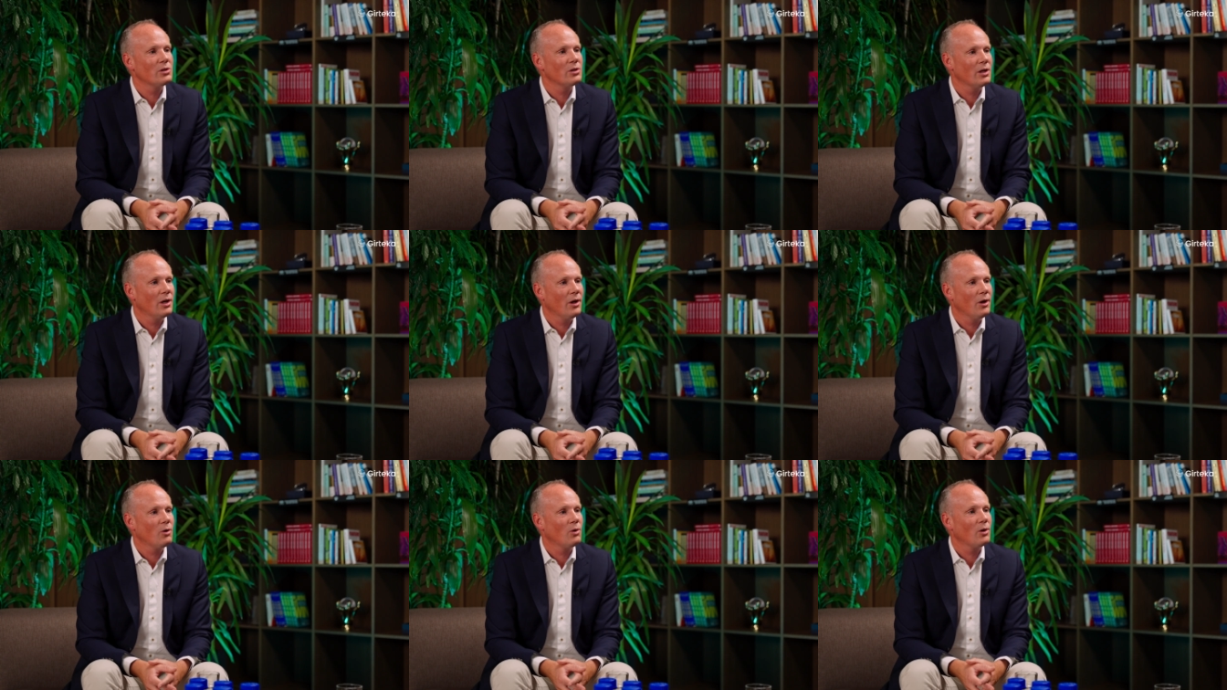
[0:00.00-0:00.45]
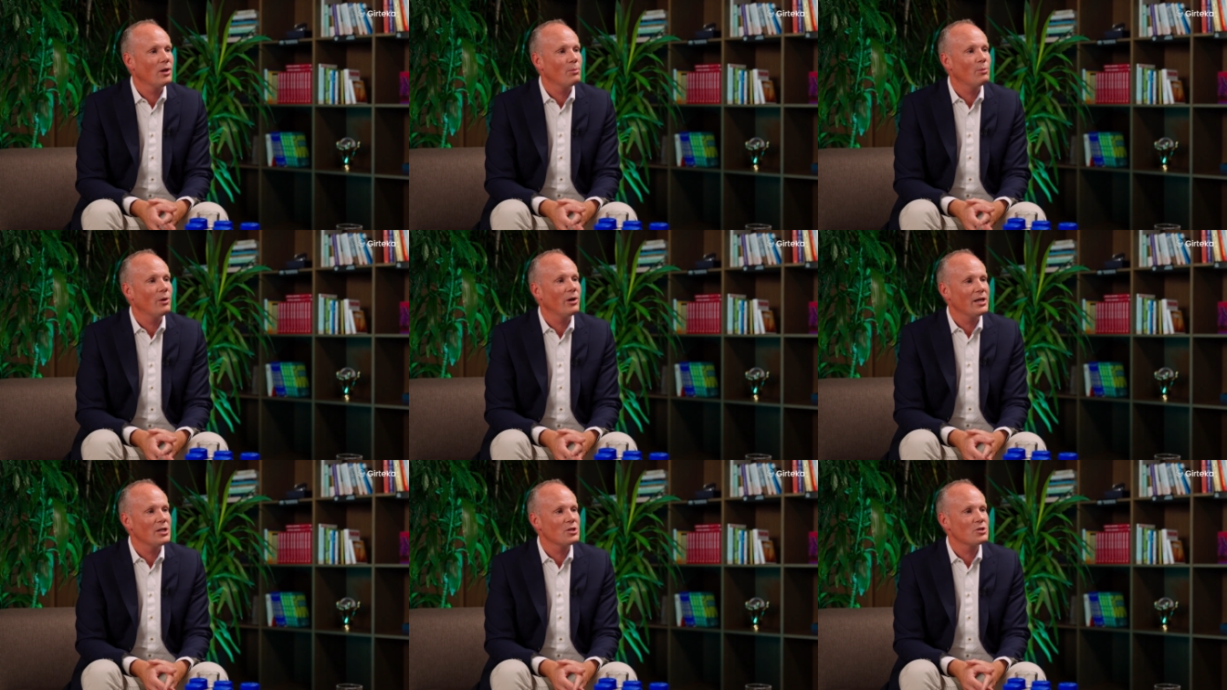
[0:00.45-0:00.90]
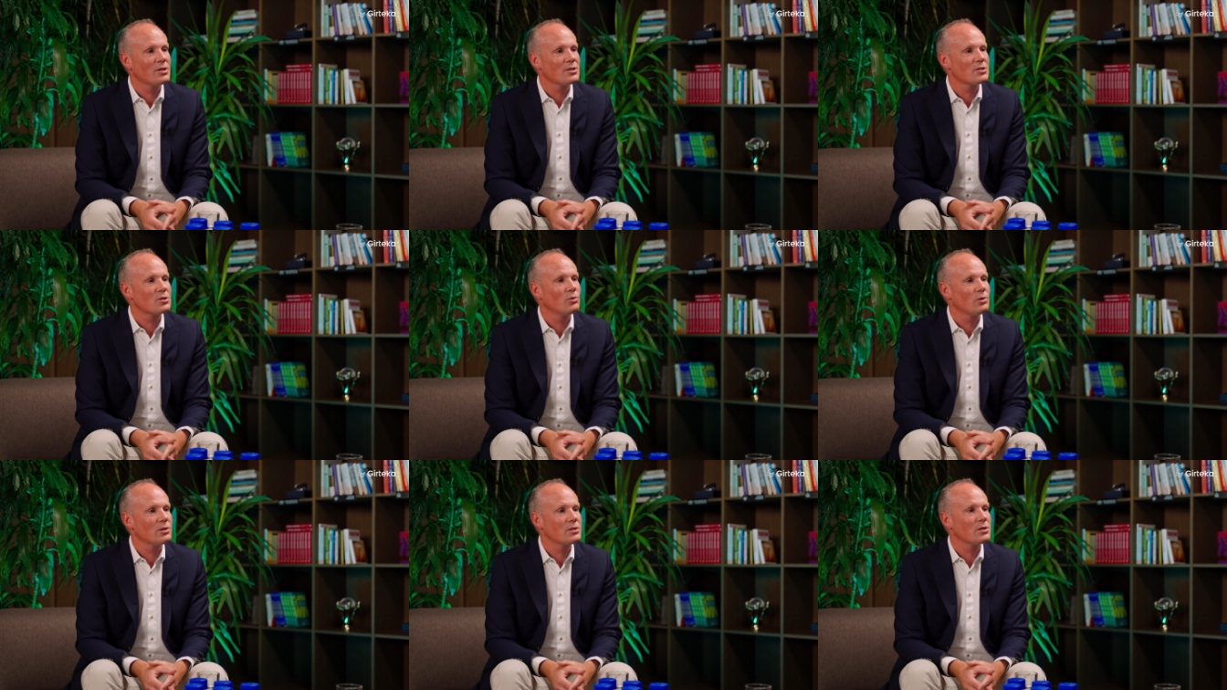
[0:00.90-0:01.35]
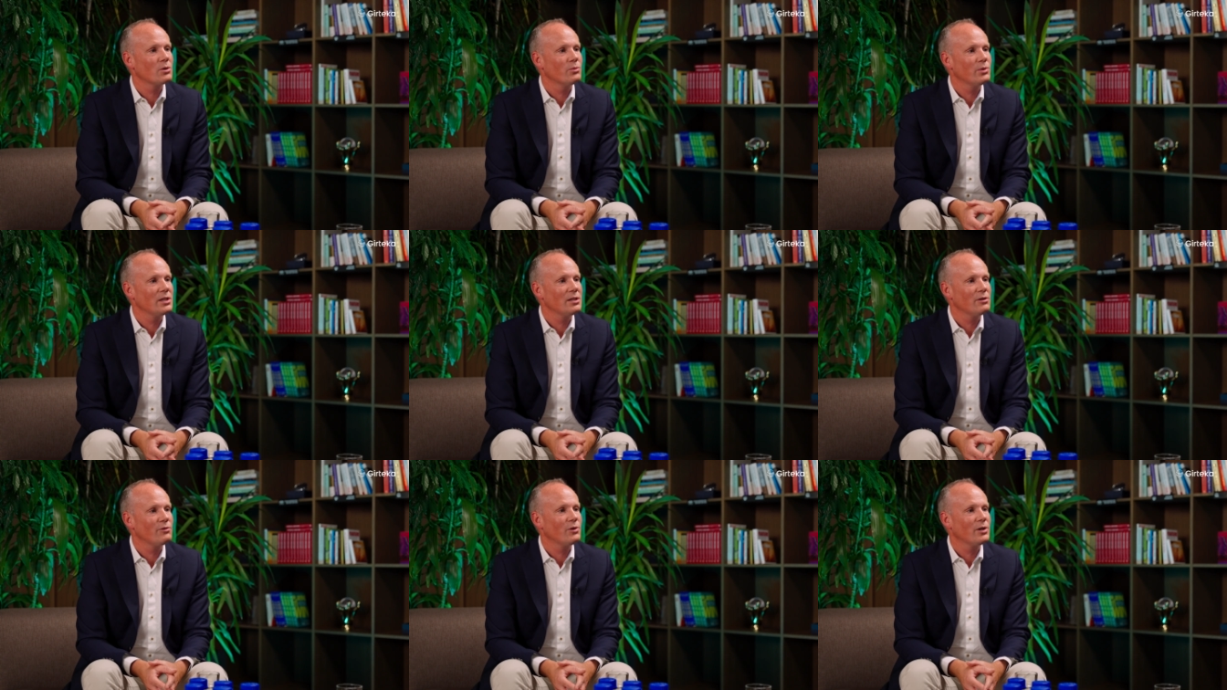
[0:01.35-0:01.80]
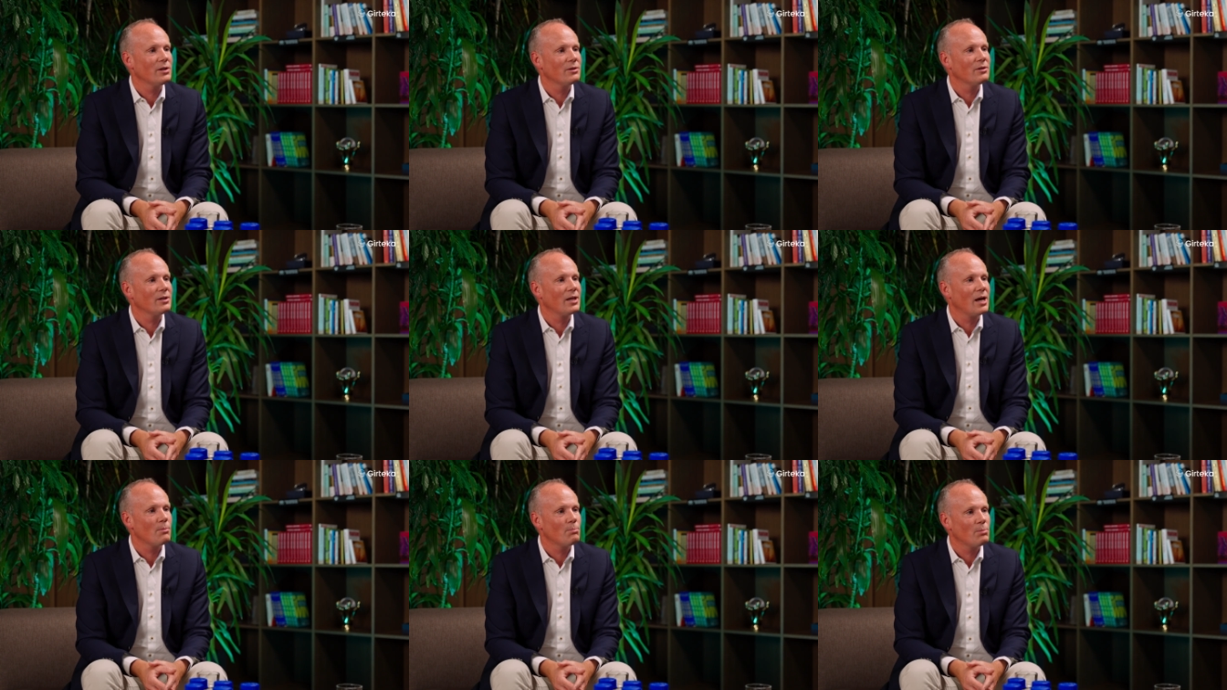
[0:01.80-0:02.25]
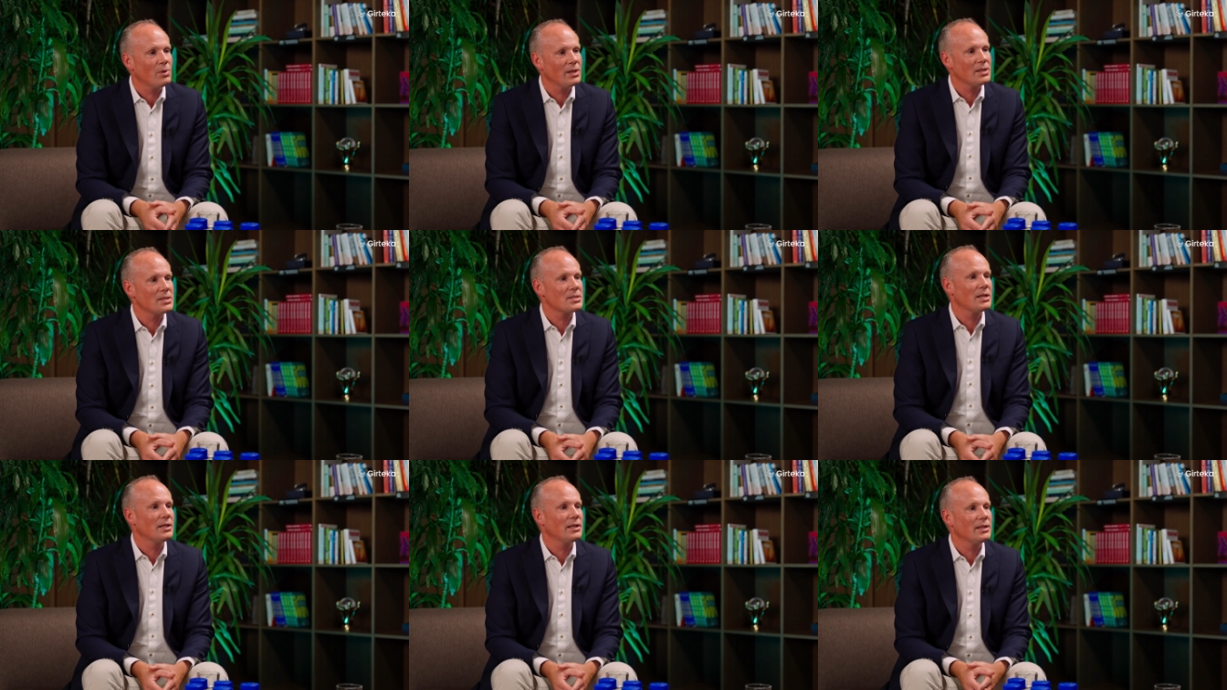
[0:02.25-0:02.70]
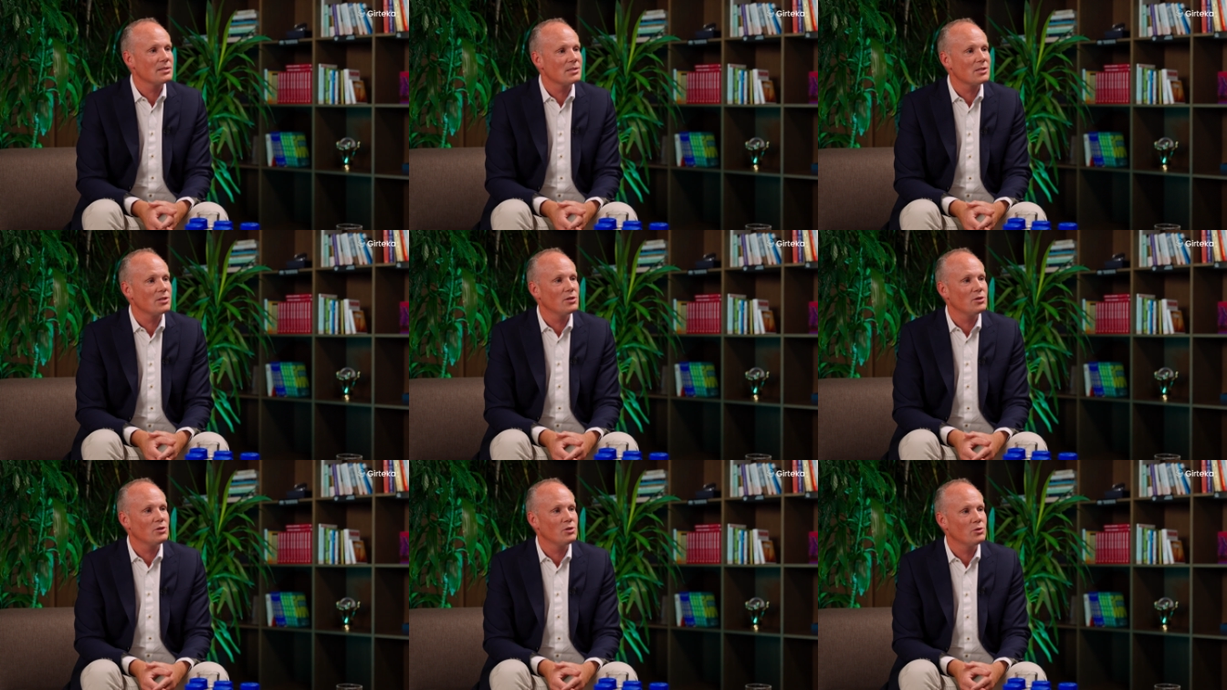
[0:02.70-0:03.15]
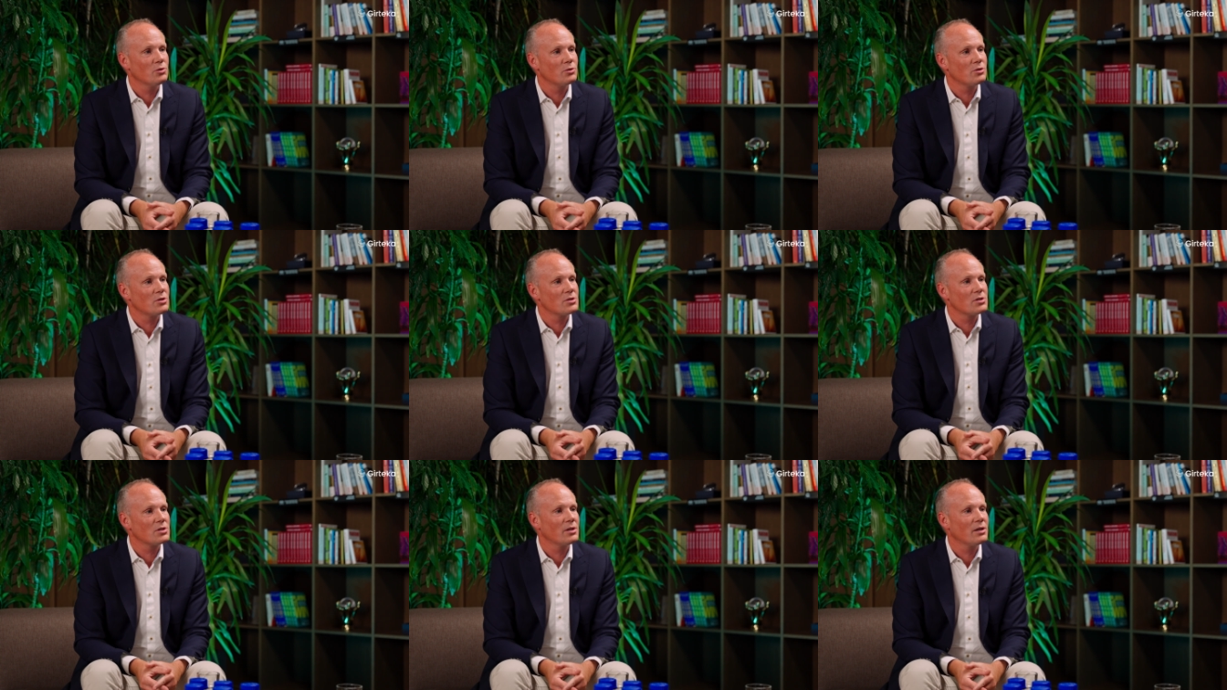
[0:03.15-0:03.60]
uh, collaborations also with different companies and institutes